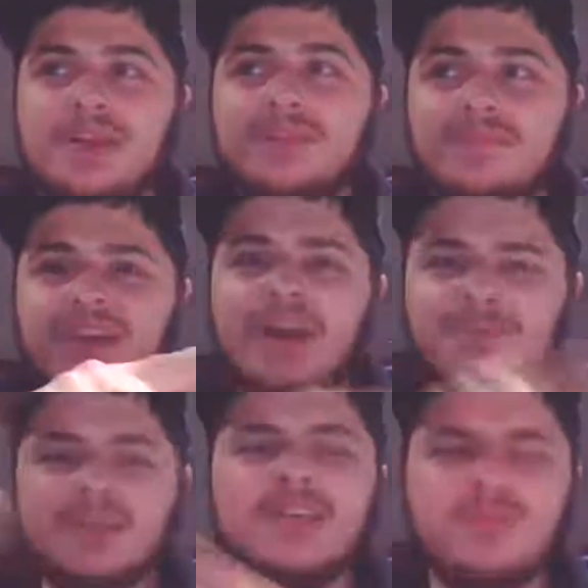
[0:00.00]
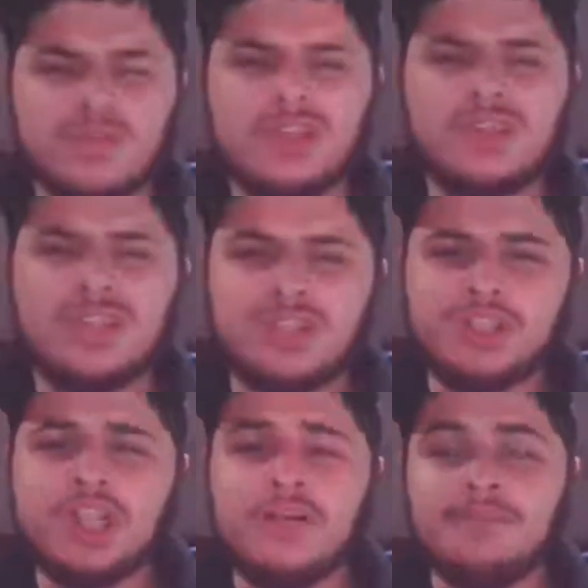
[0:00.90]
if found, please return to the
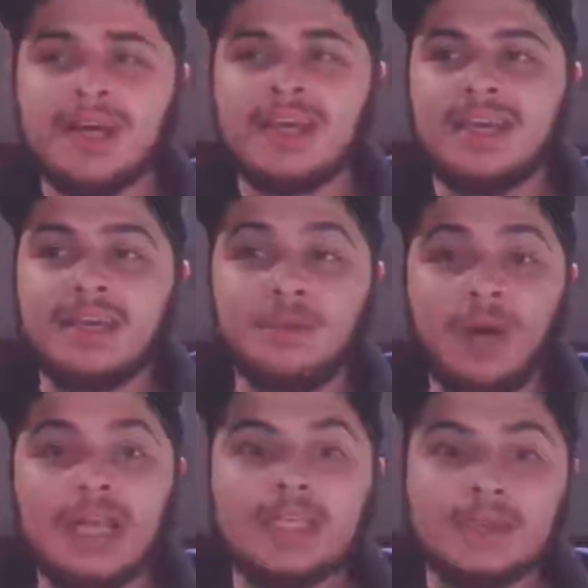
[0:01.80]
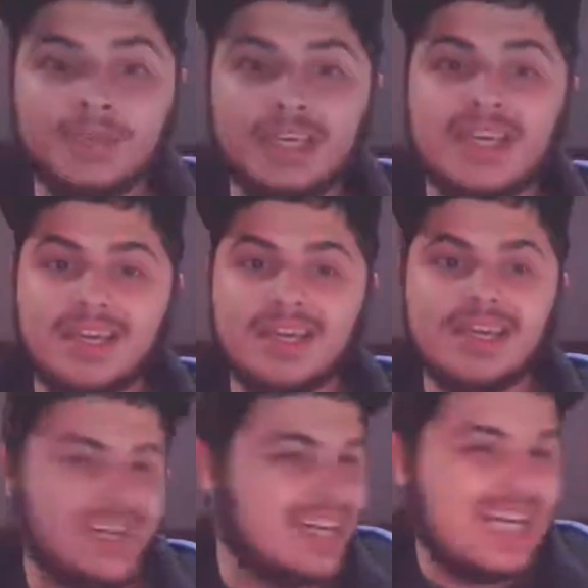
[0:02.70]
chum bucket on a wind-up key?
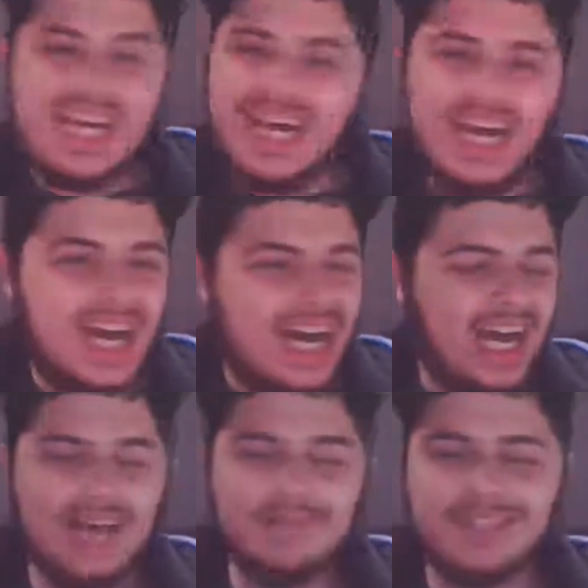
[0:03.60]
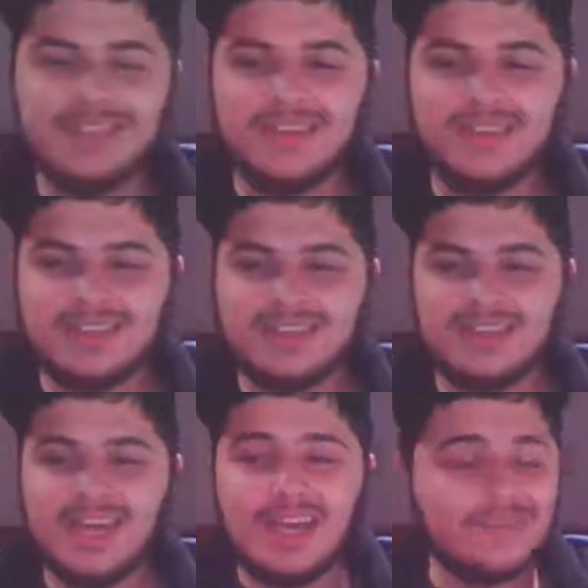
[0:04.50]
I'm serious.
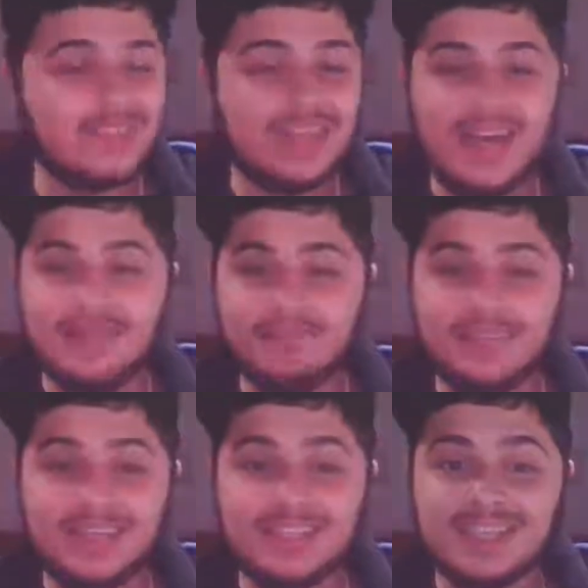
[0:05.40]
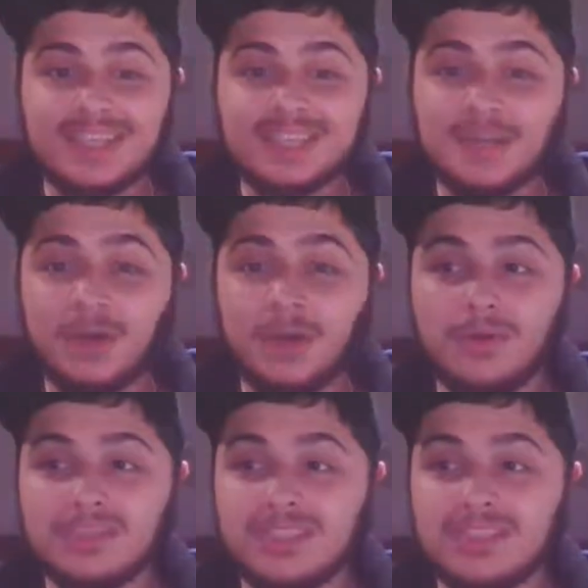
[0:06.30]
After that, Plankton gets
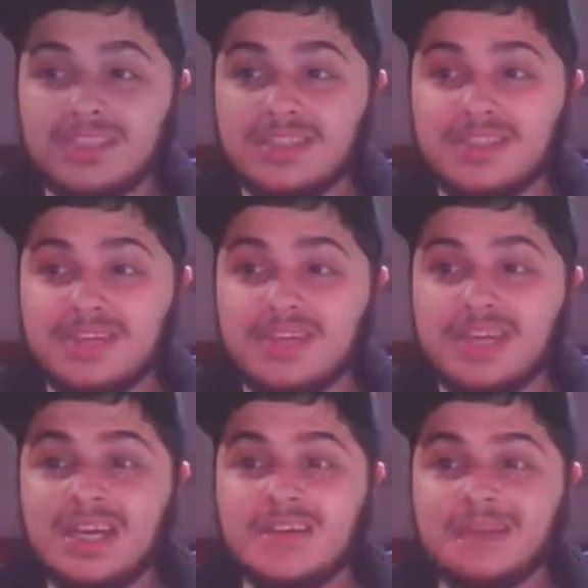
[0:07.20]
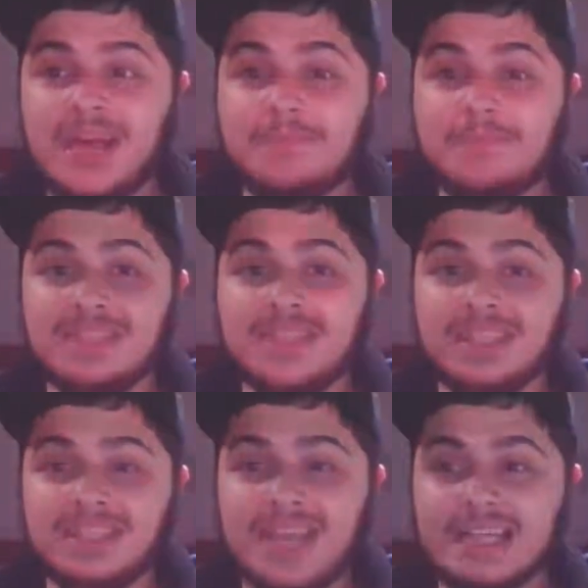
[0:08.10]
cold, and you know what happens at
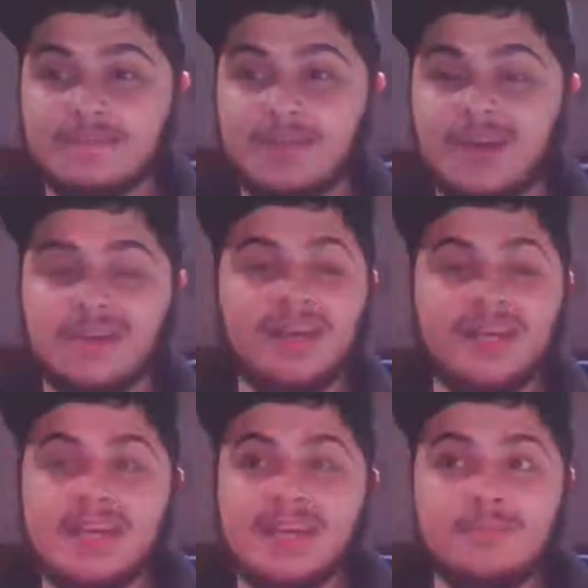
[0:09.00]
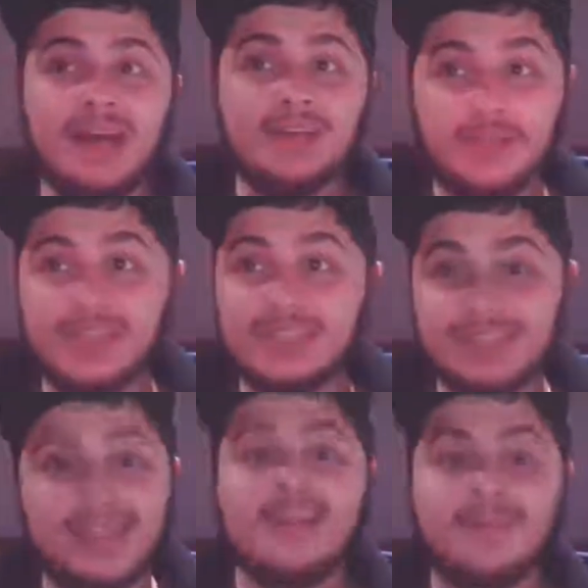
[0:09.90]
the last part. Patrick gets
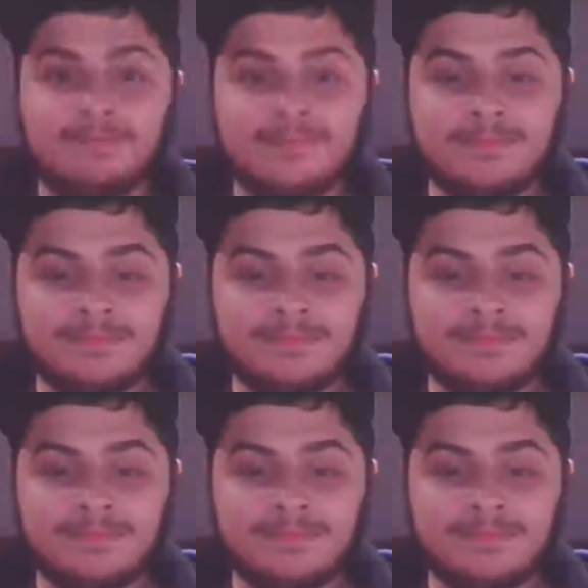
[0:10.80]
Santa.